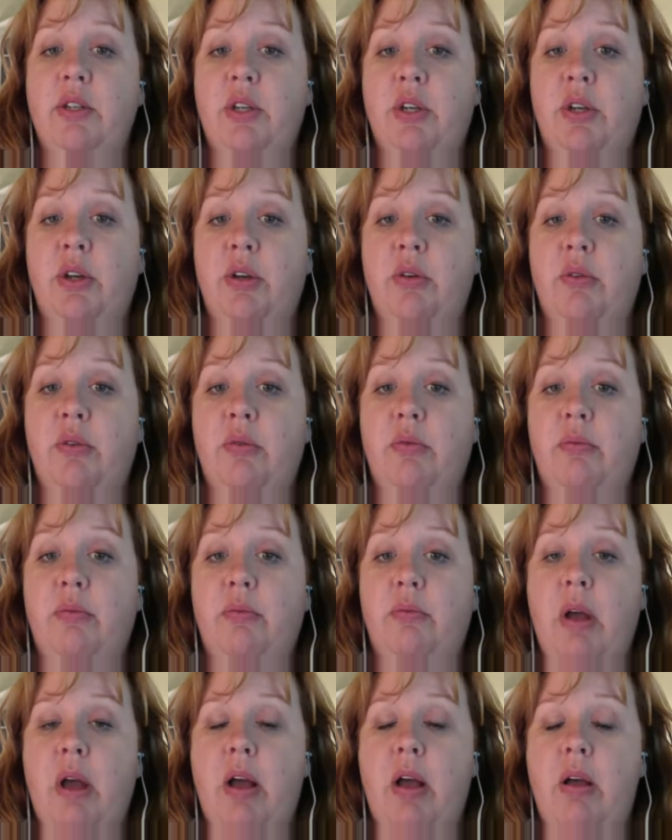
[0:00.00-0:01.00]
to
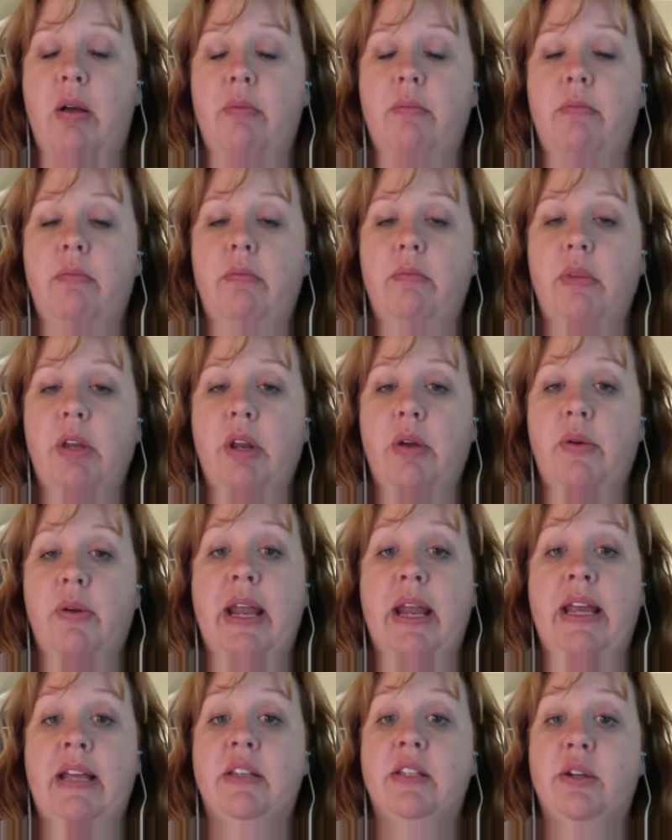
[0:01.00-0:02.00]

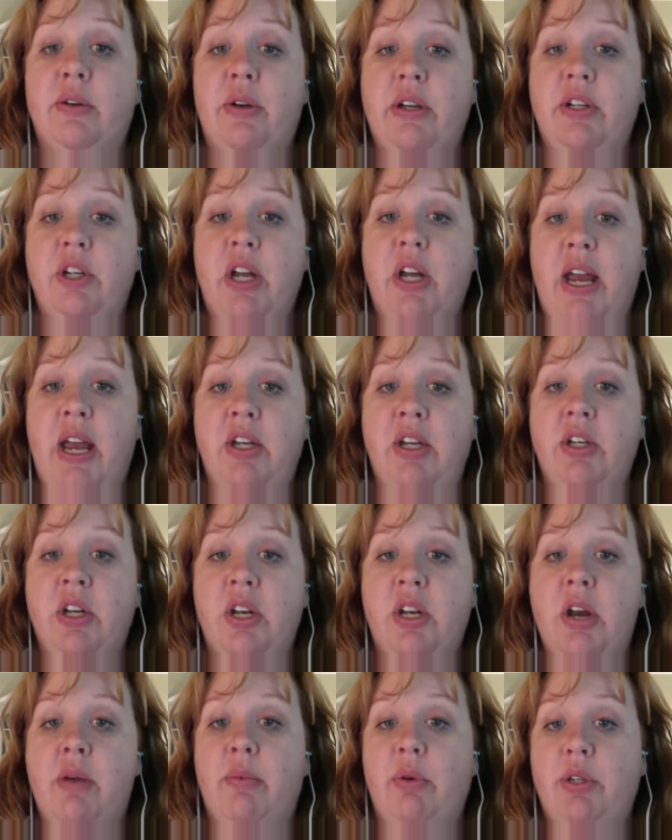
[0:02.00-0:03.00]
enhance their
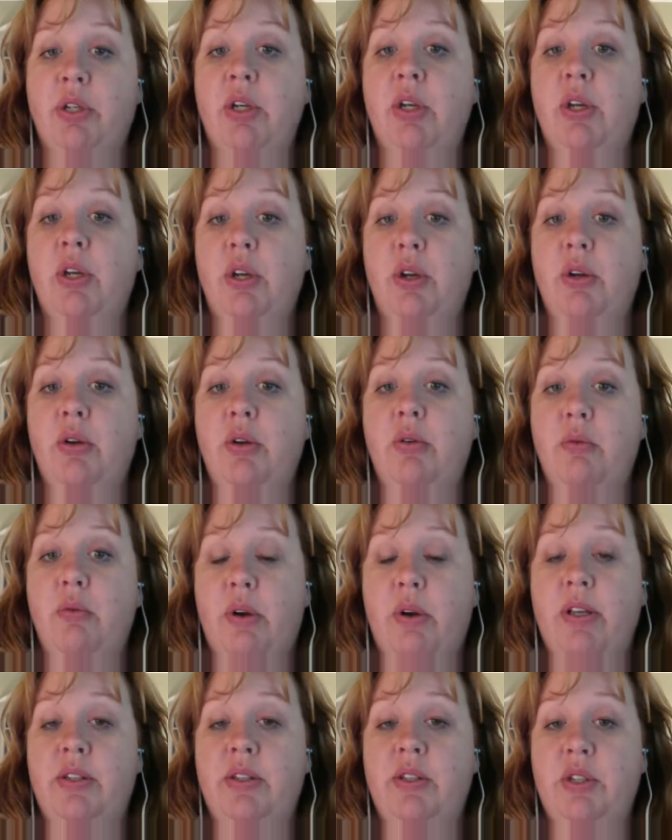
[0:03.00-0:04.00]
education. Number two
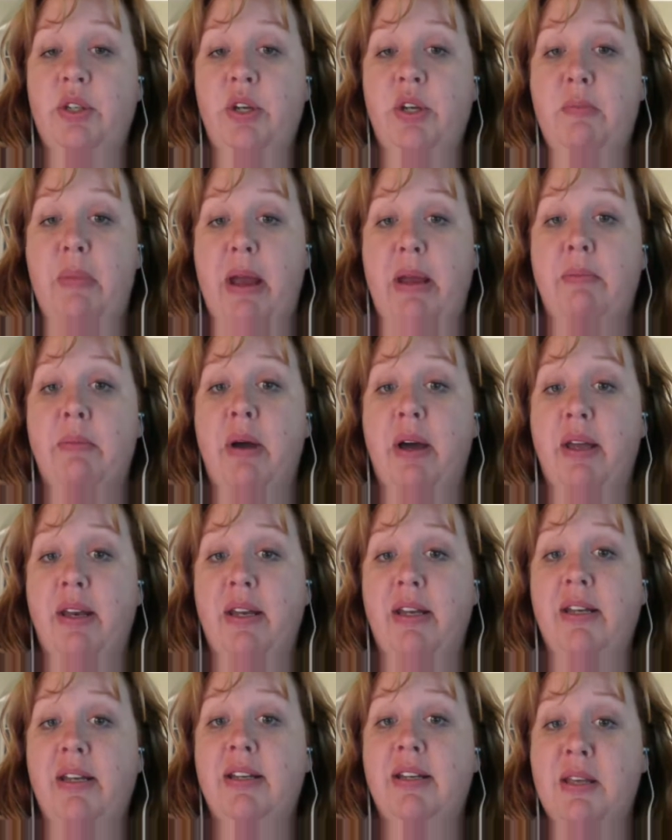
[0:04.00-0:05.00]
was to make
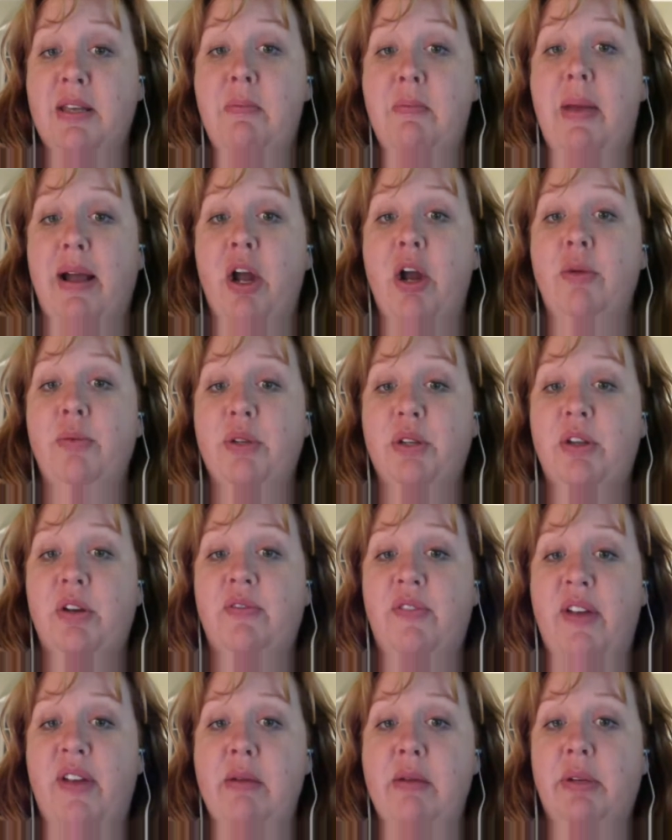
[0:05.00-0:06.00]
money to send back home to
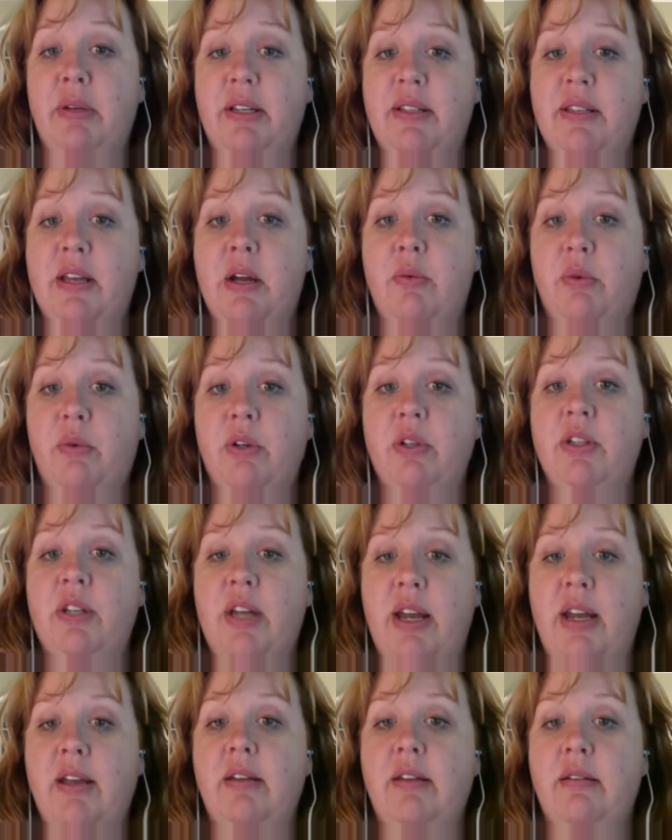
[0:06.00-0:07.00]
their families that were
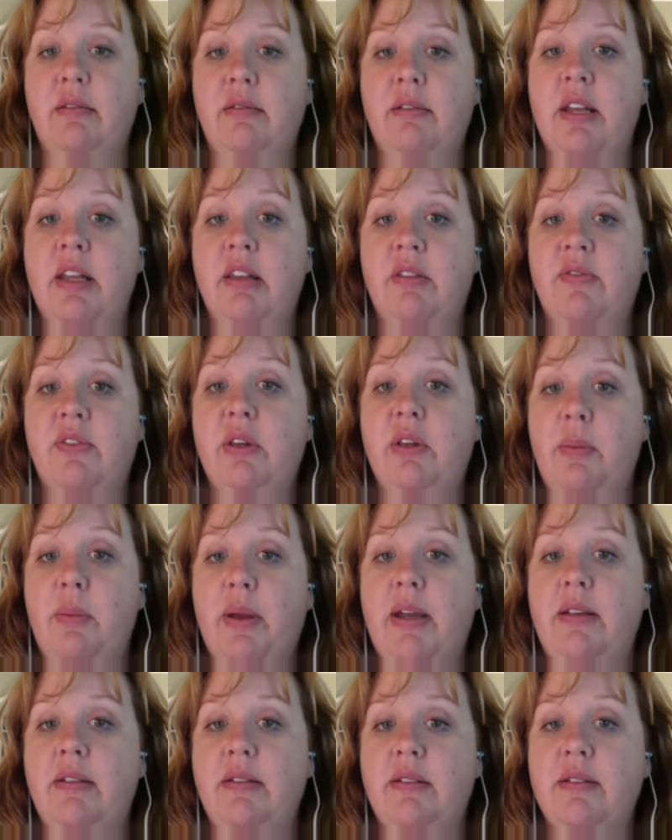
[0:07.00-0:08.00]
staying in the
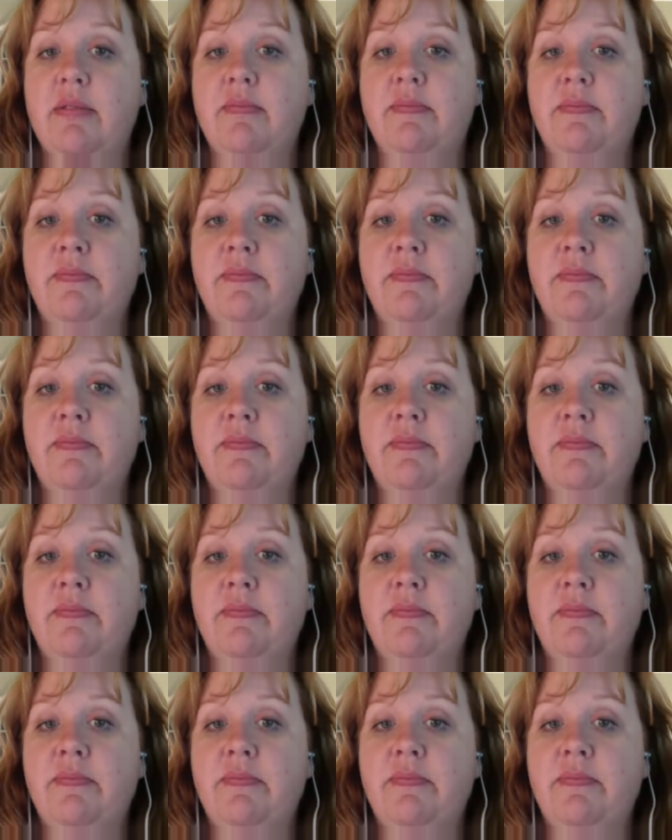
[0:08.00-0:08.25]
Philippines.